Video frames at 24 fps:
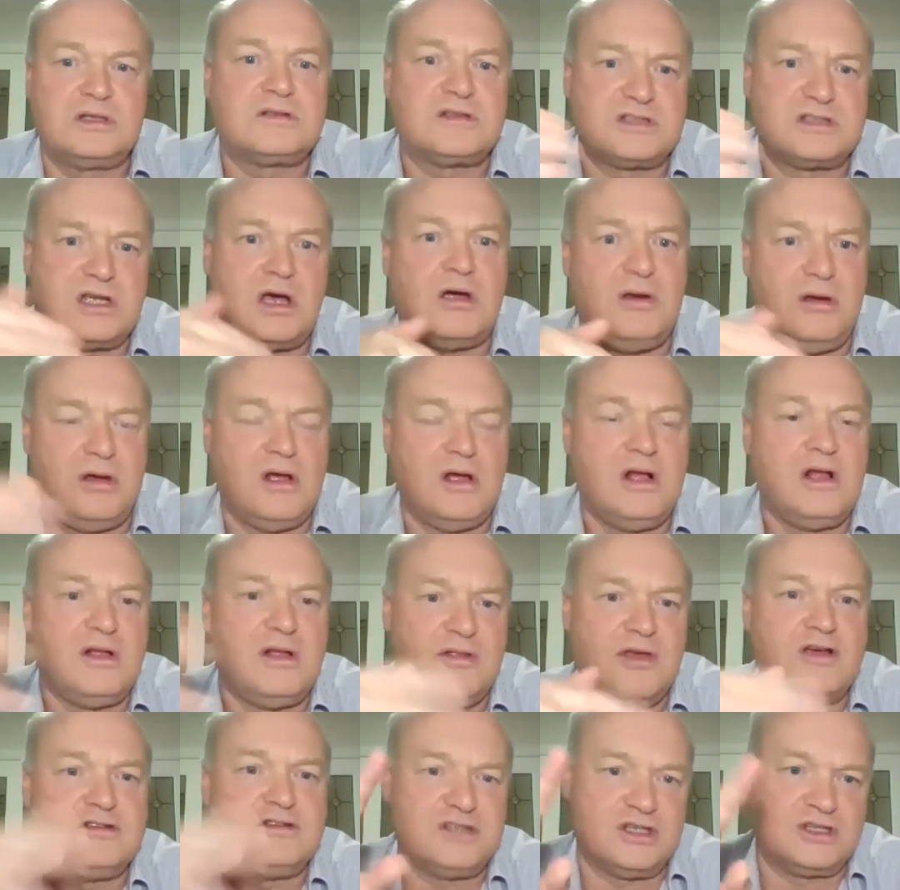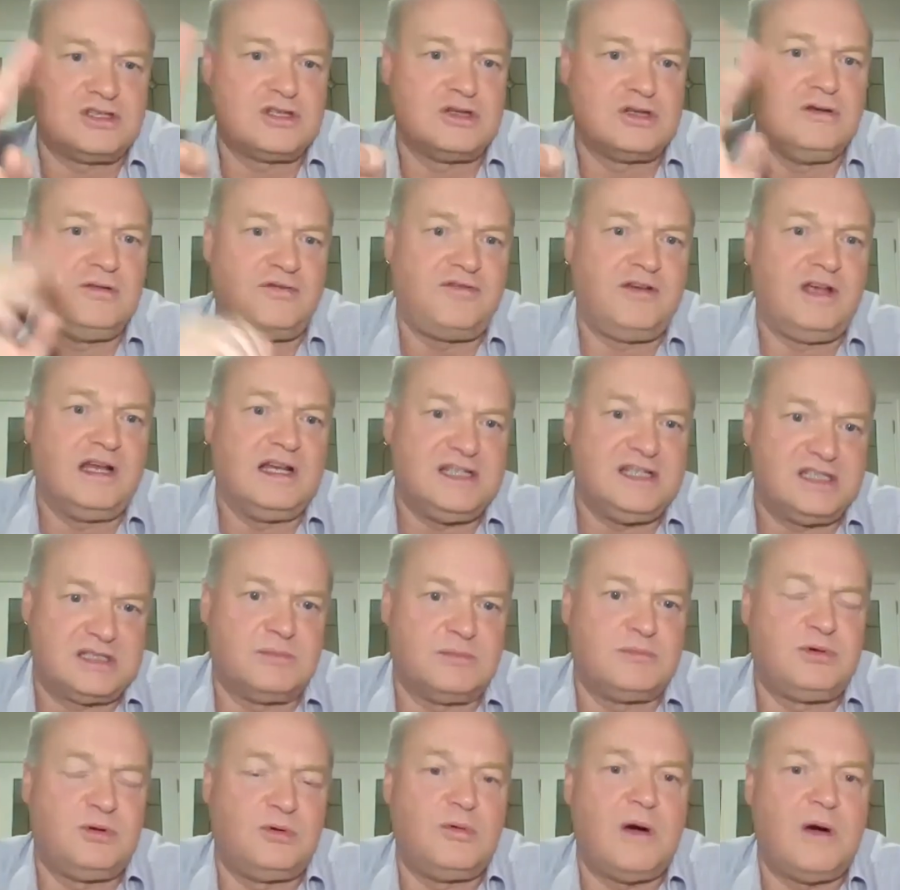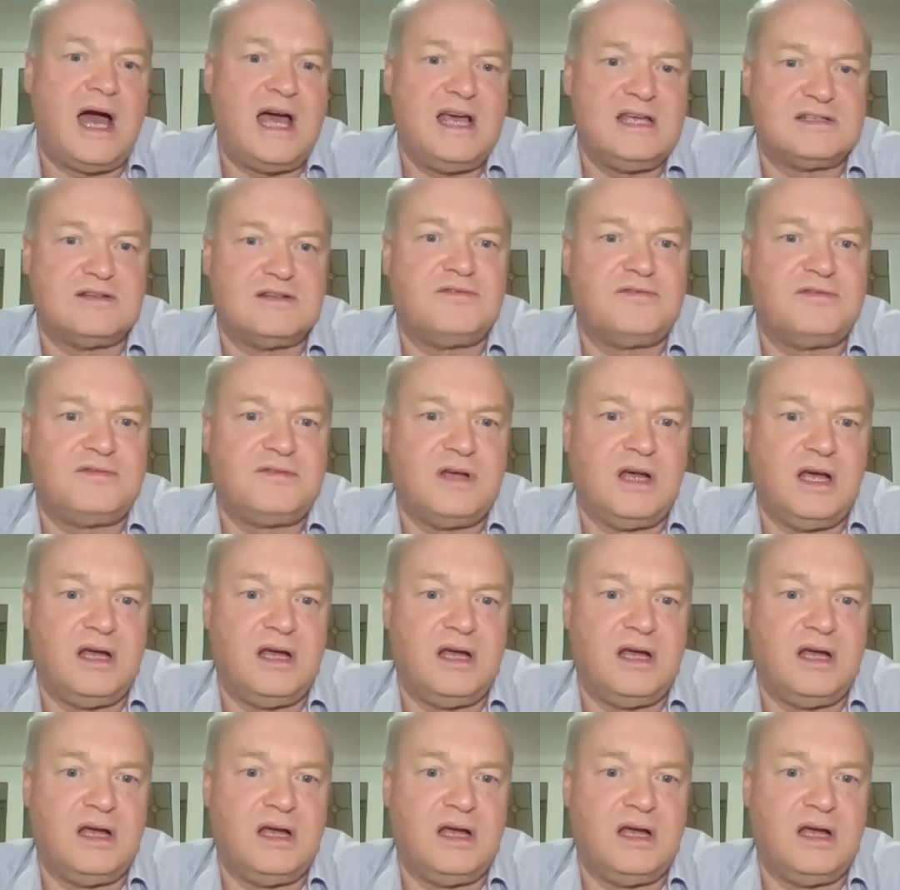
So those are two fairly simple ways of